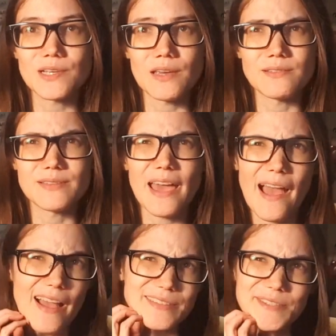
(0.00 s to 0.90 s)
and yeah,
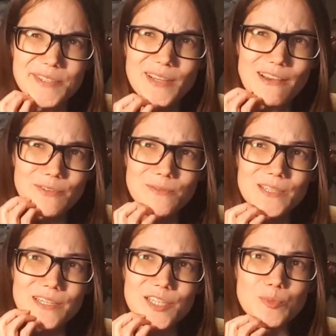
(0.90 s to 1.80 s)
I still haven't
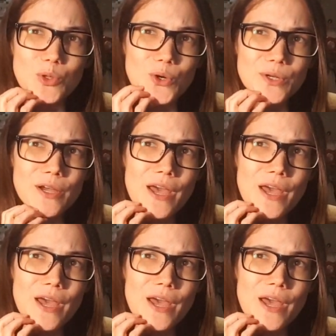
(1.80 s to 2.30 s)
really explored.